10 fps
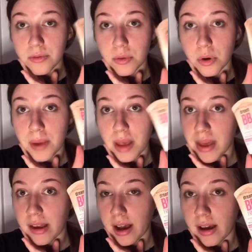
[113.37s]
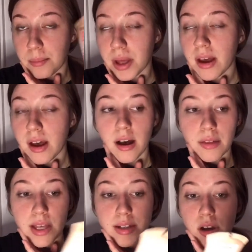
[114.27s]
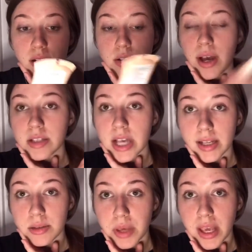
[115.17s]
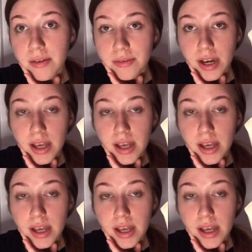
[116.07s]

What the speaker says: for my makeup. This also has SPF in it.